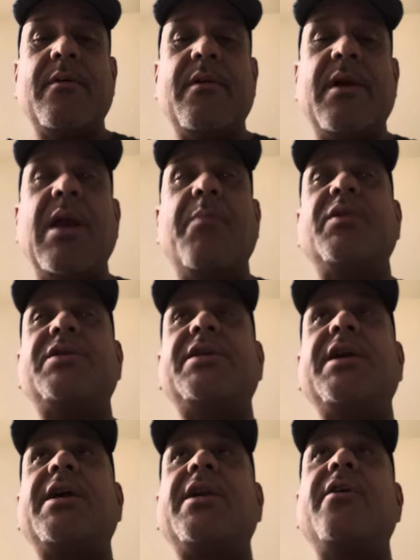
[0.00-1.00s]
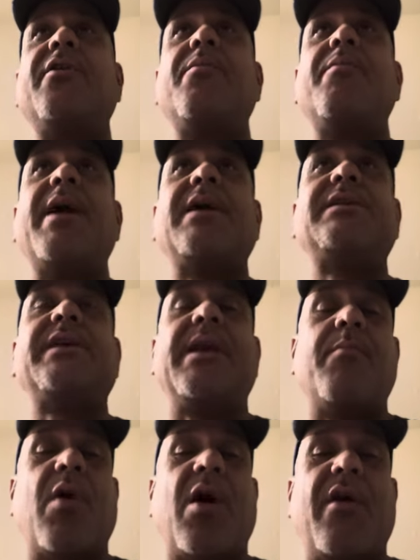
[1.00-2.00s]
In particular, the
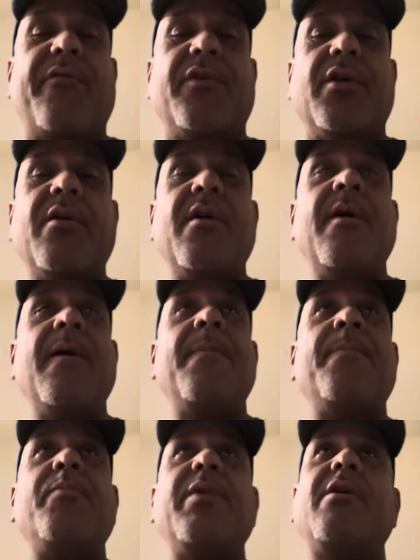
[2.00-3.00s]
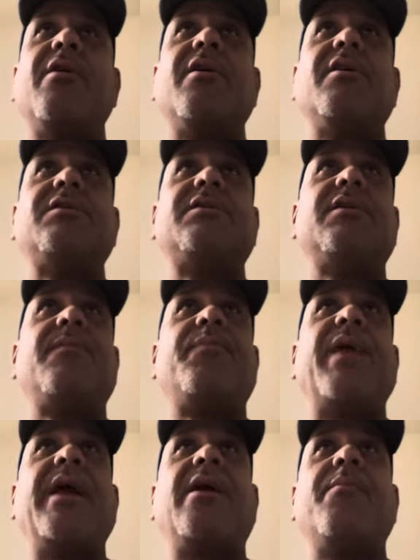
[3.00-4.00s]
Mexican mafia, because
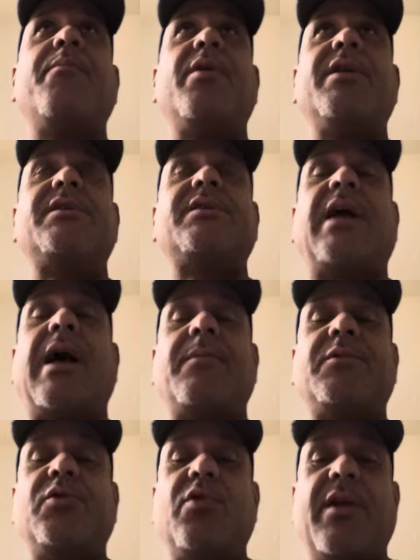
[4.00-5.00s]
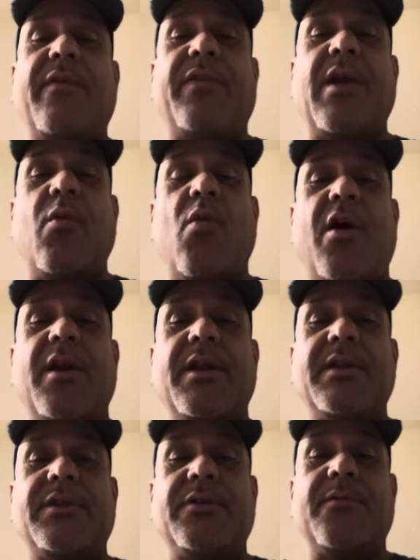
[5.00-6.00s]
they can put a stop to it if they
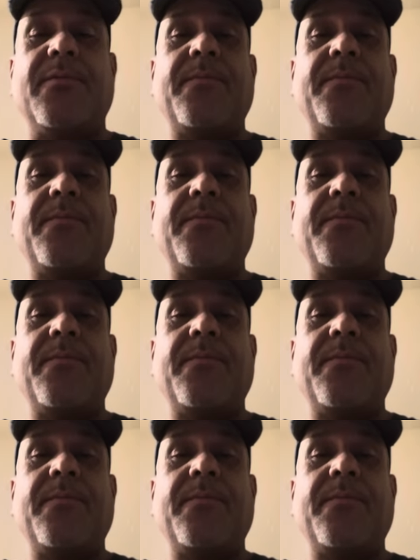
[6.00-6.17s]
wanted to.